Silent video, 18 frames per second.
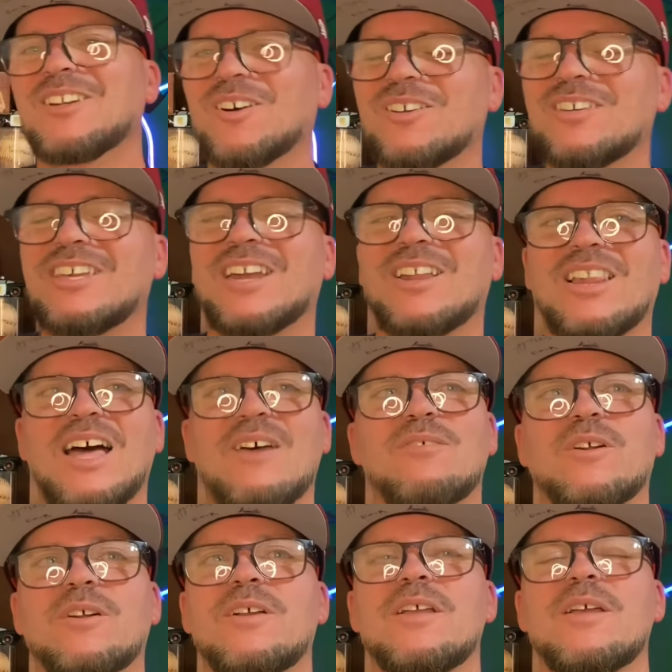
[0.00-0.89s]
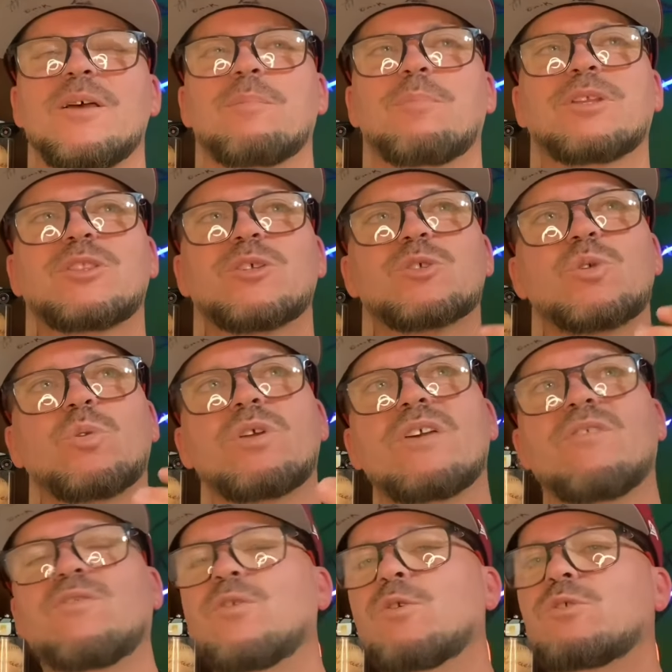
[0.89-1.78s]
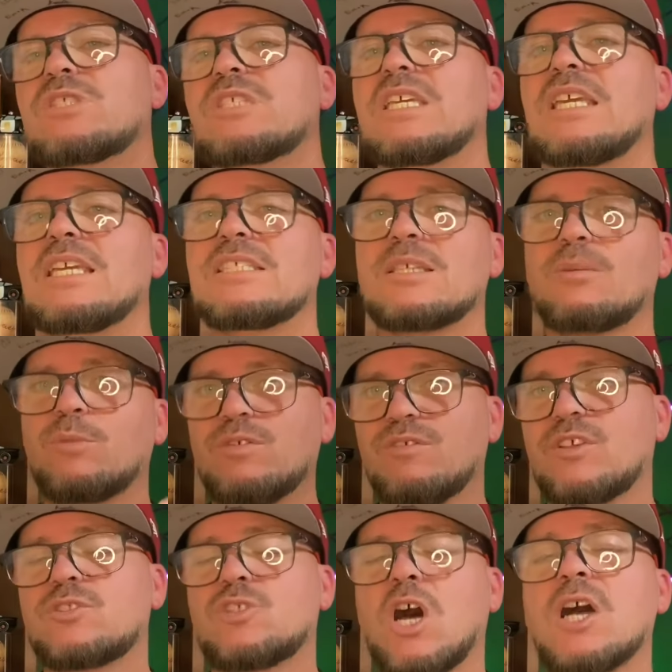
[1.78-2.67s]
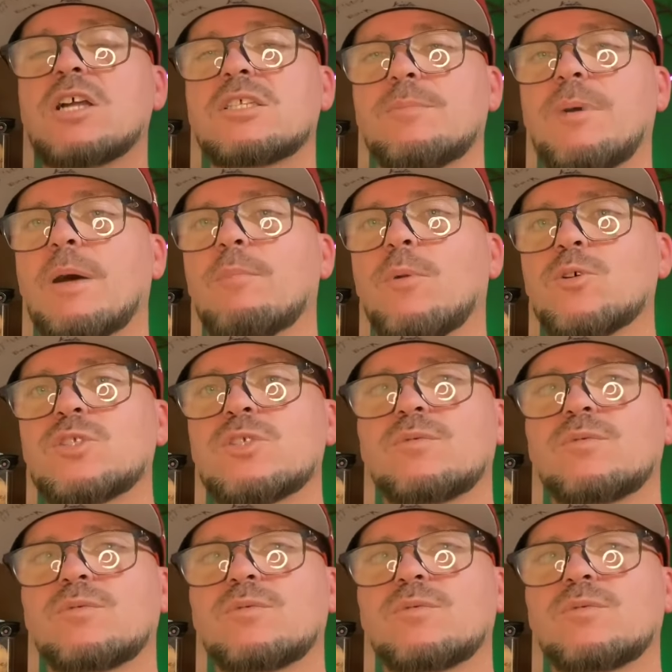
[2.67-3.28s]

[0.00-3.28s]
know, you gotta laugh here. But there's only a few scenes and we've talked about most